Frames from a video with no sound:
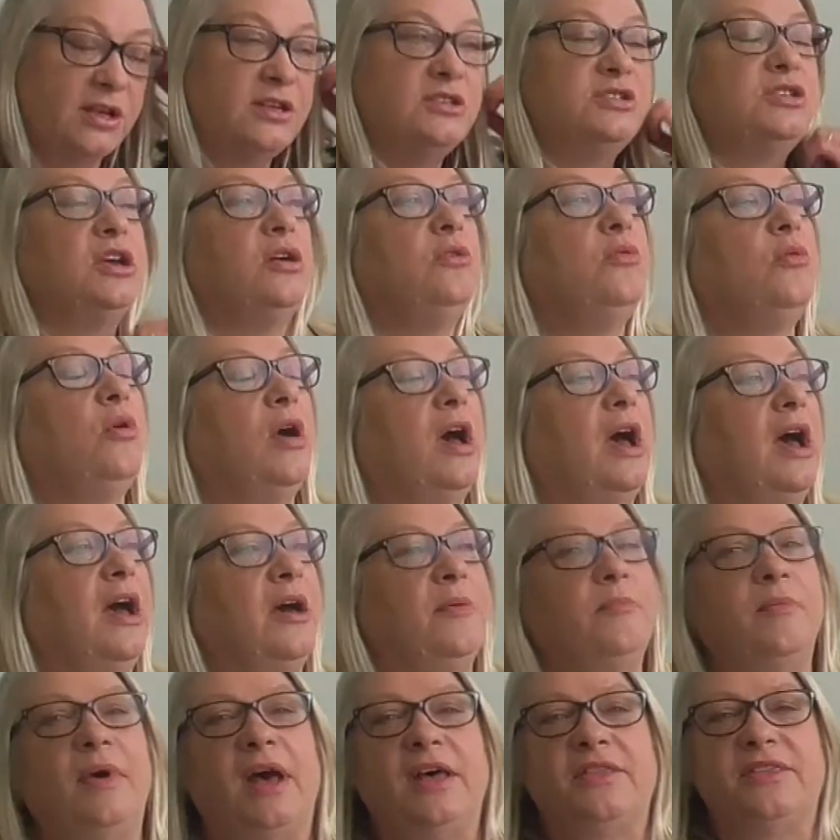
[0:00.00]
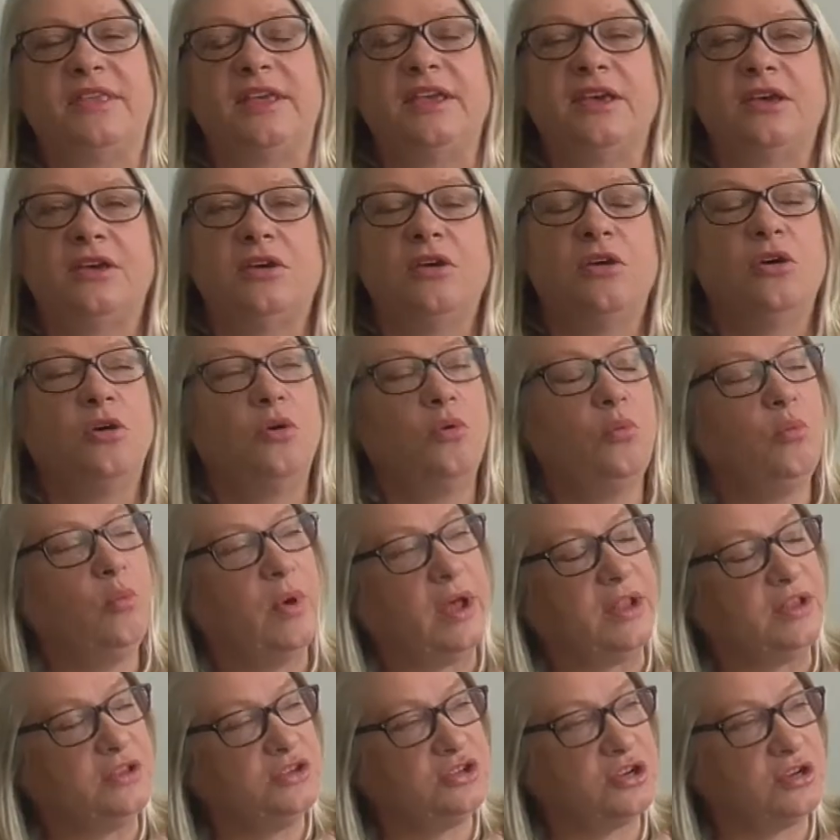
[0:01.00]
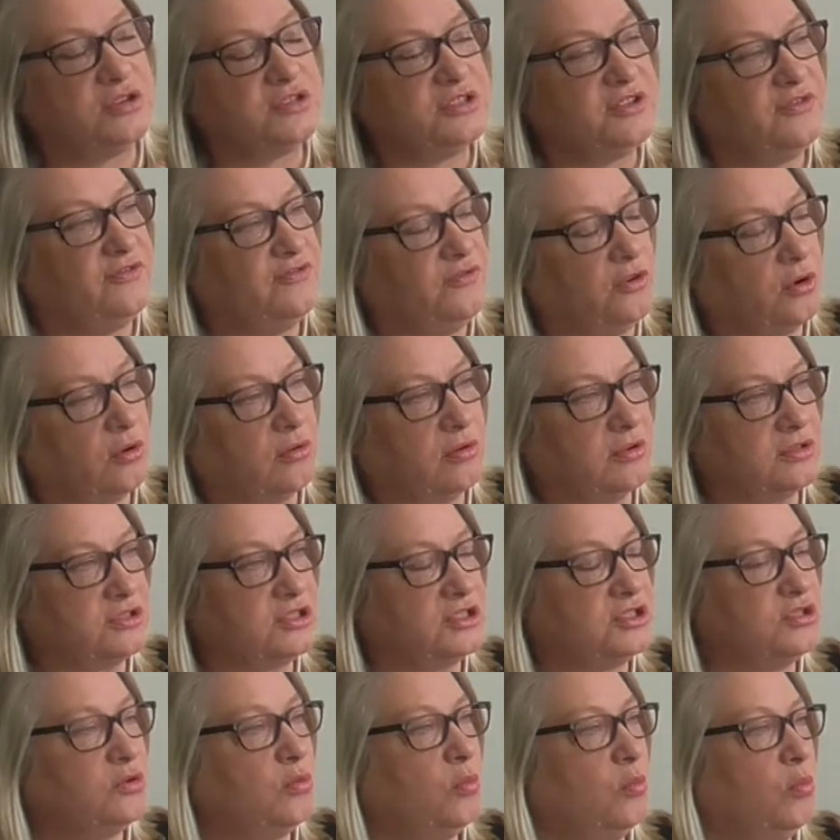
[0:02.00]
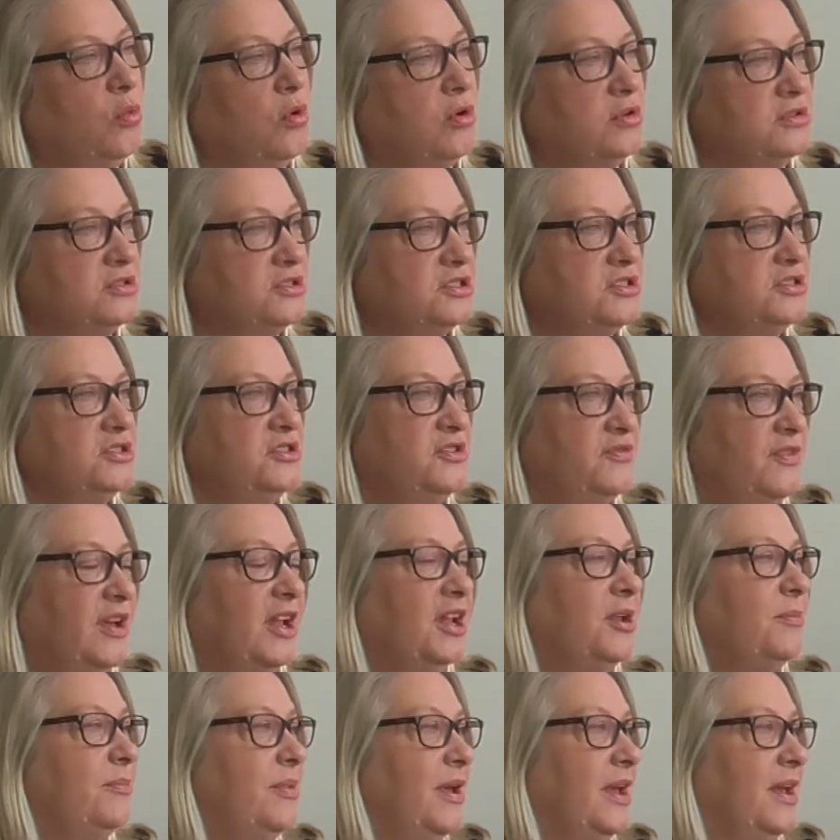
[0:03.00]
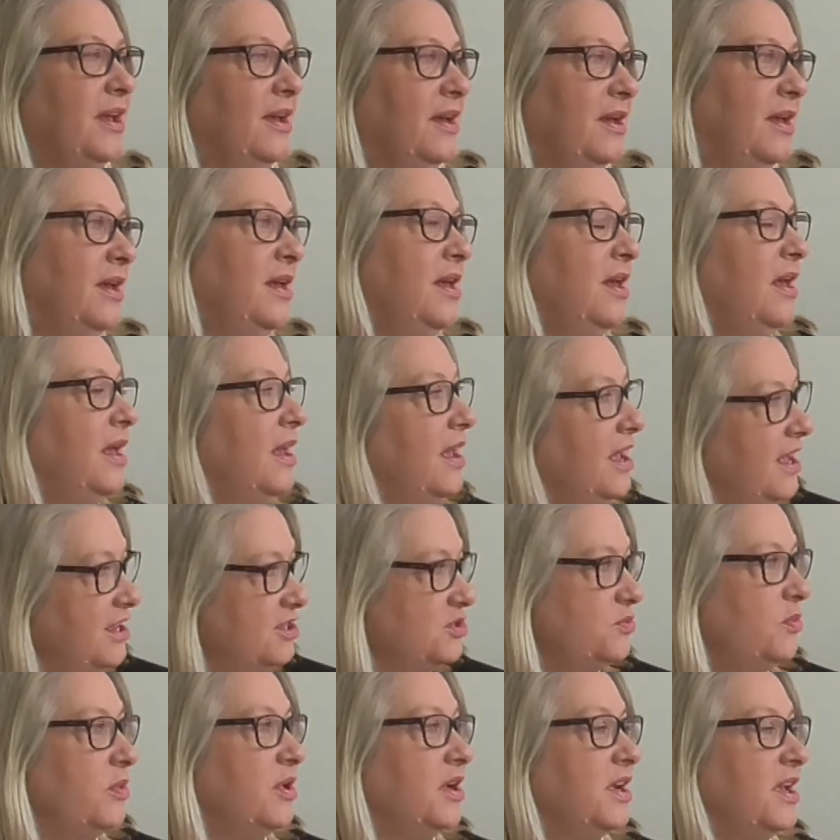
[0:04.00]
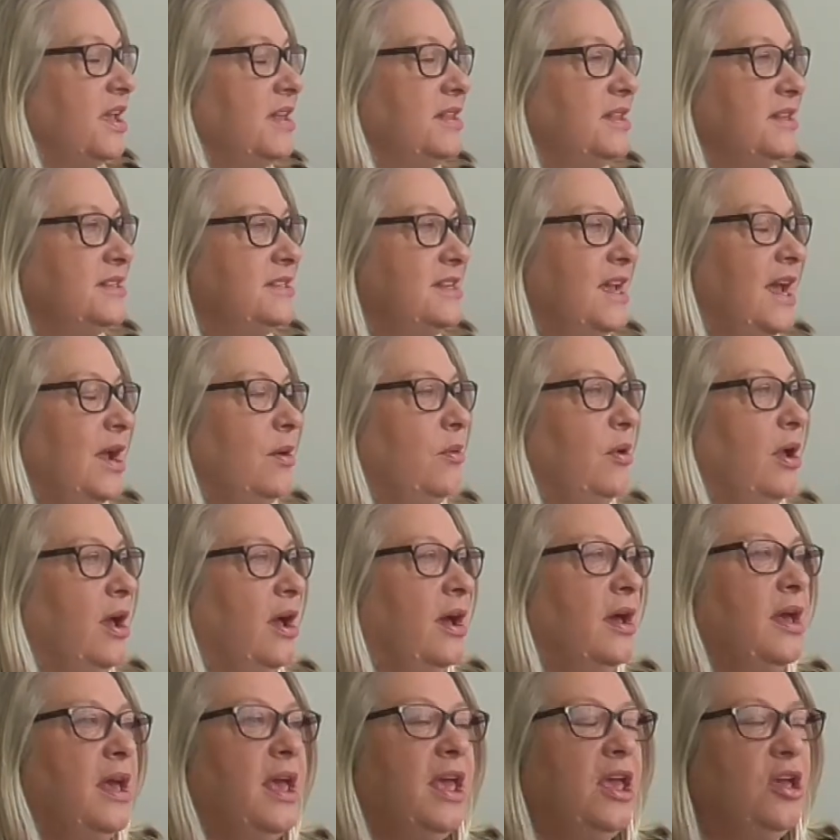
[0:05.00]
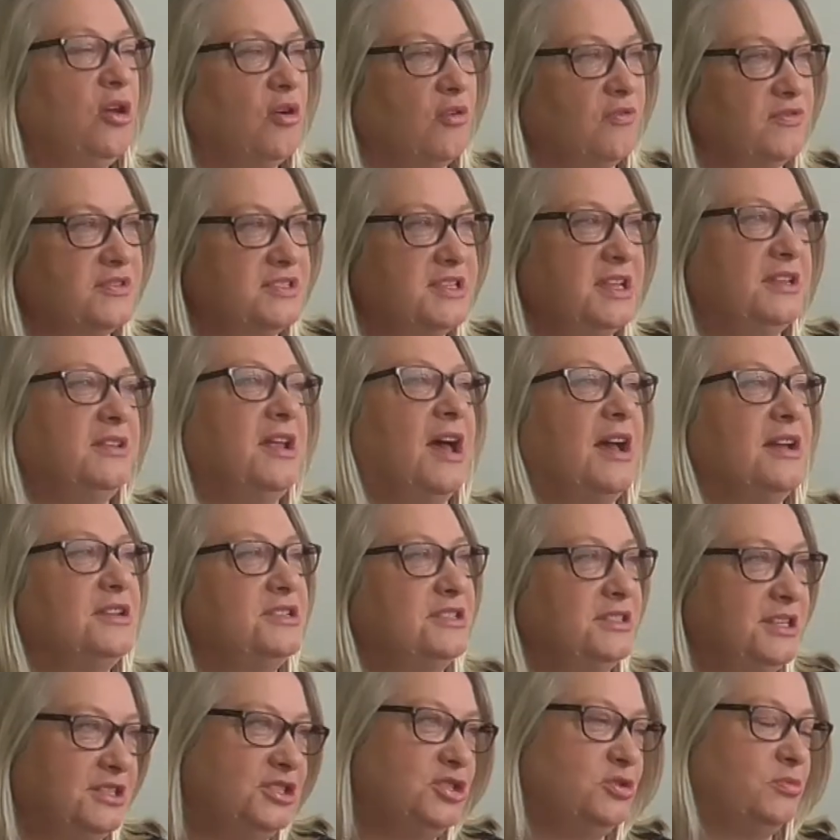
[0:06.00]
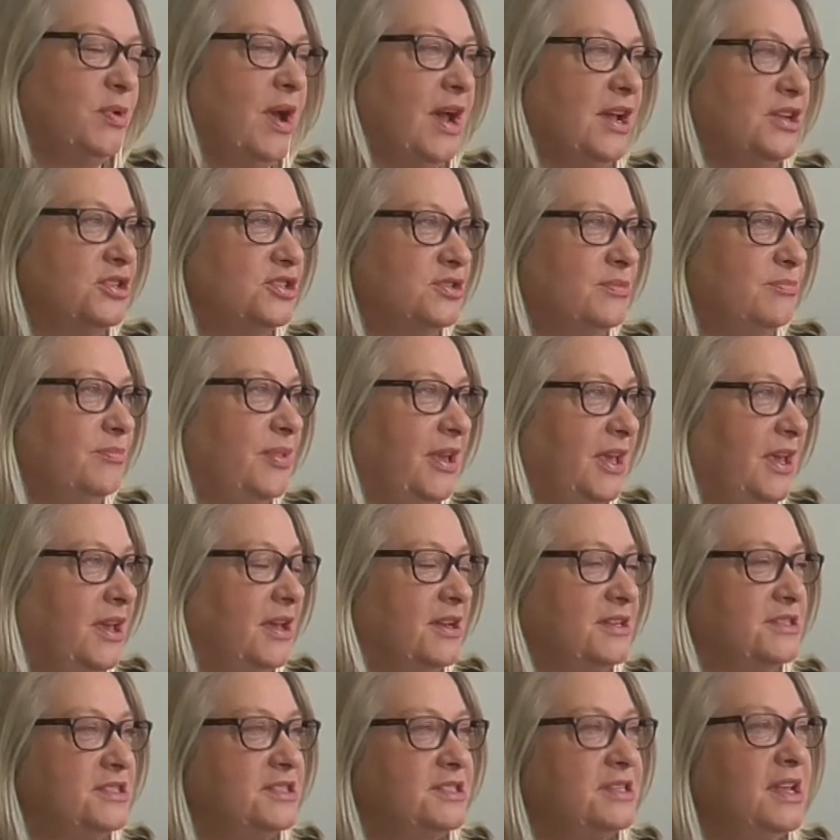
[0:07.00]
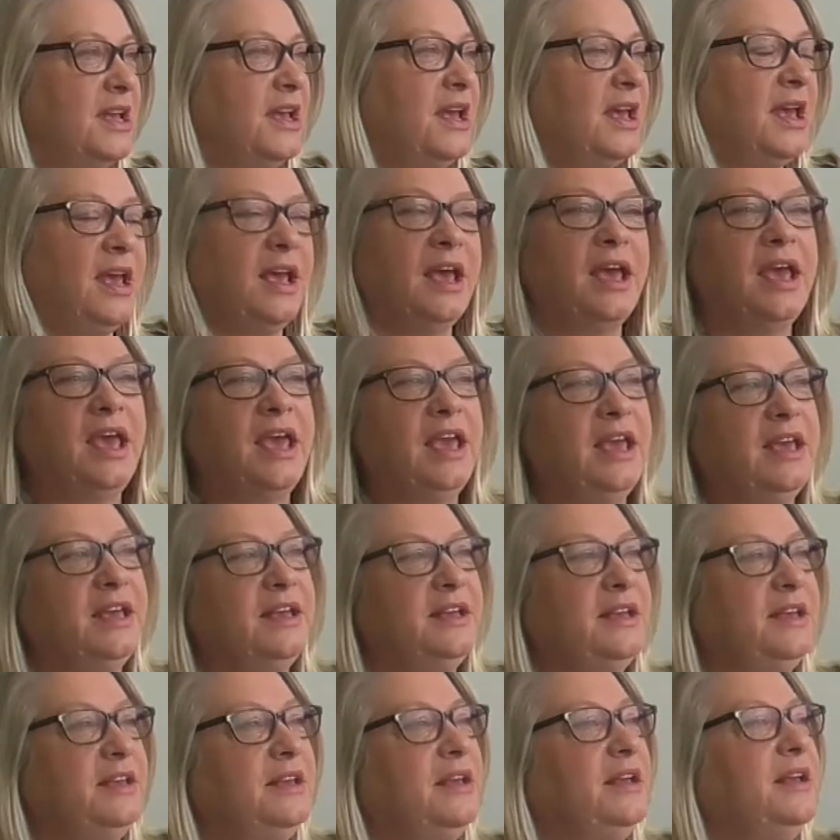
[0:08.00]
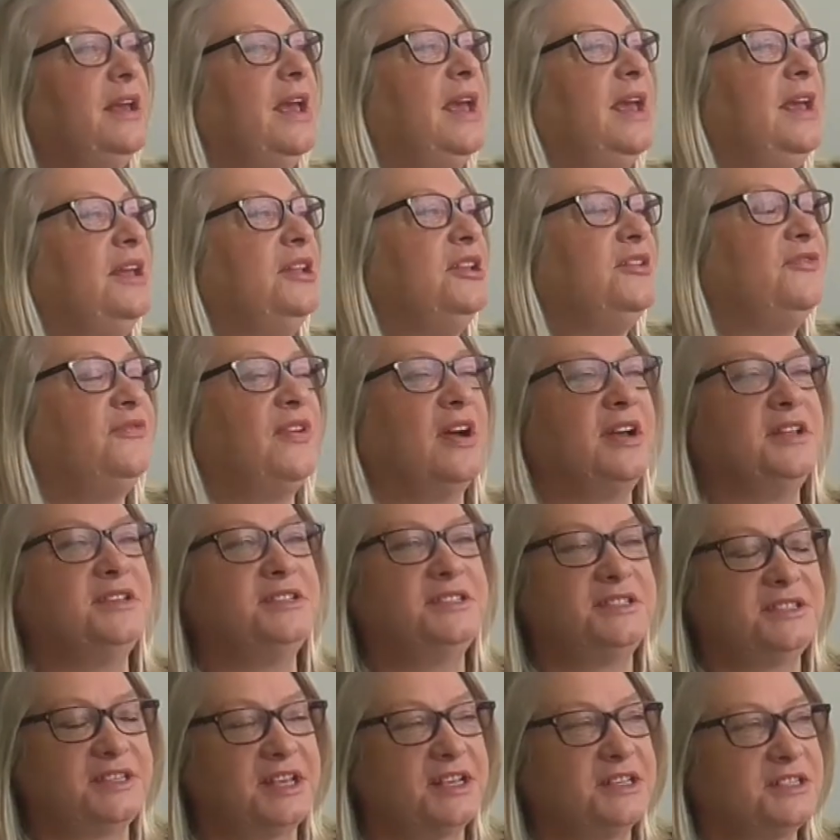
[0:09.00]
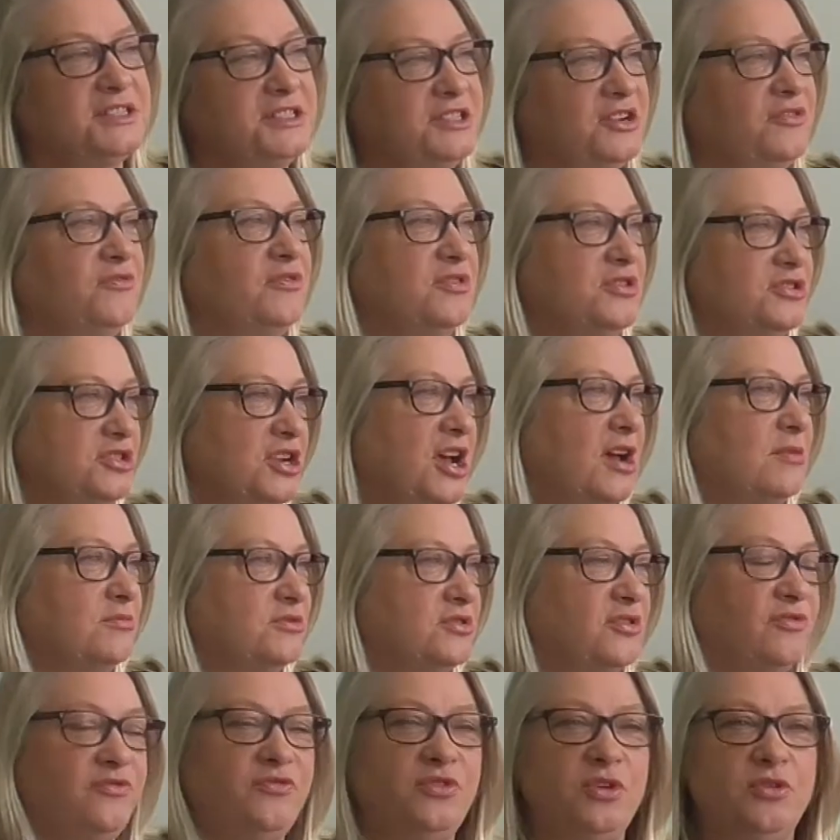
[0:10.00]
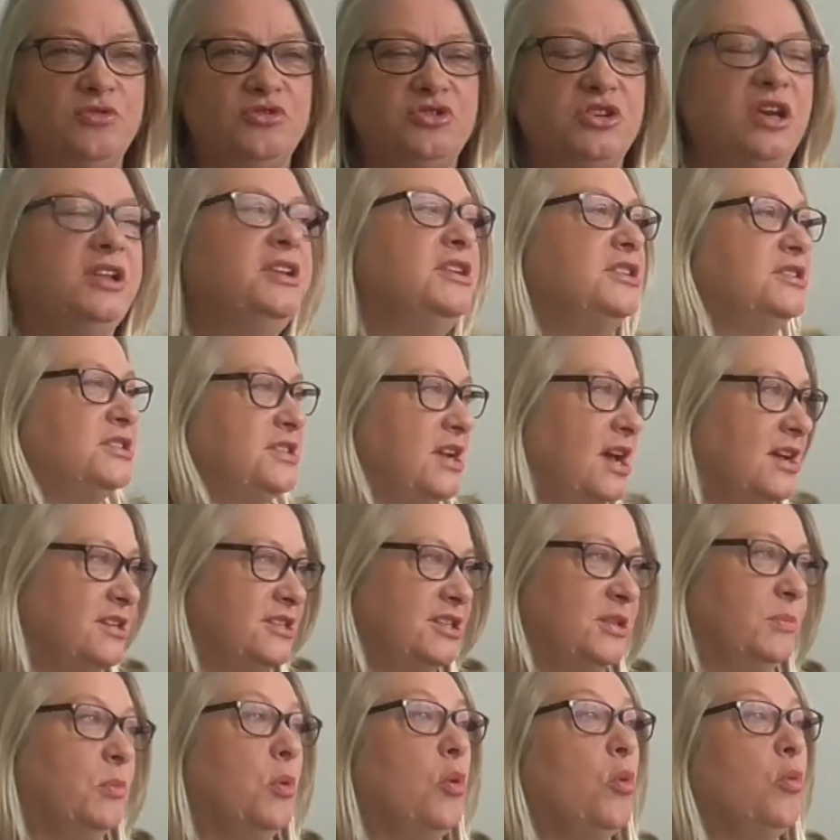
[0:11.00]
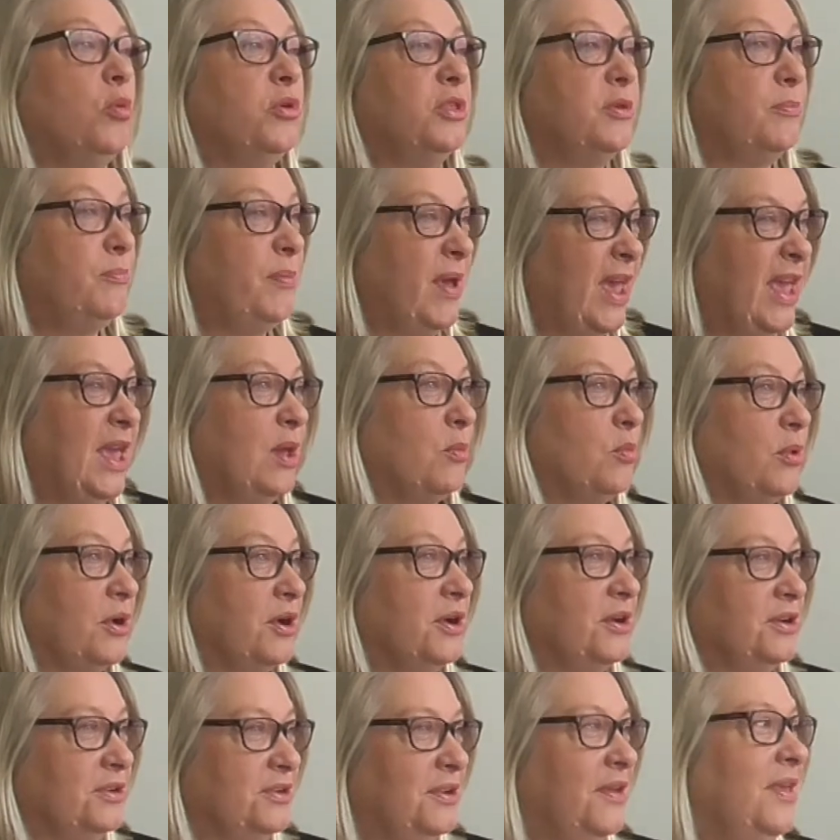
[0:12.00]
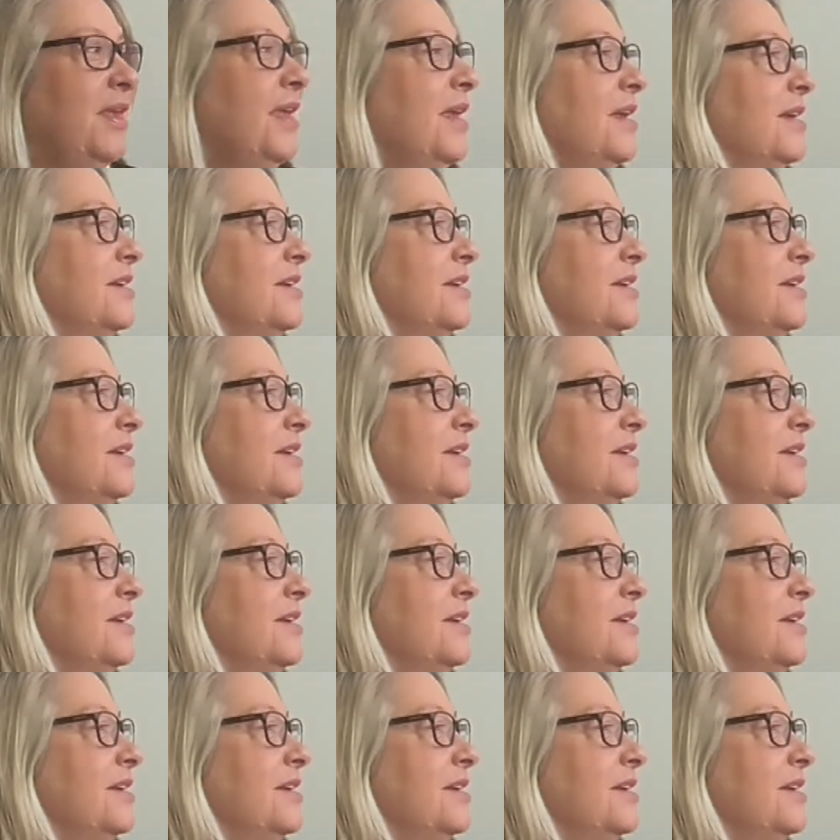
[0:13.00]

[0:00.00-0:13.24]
So I think when Joseph Voros was developing his work in this area, he obviously liked alliteration because he defined 6 different types of future, and he started them all with a P word.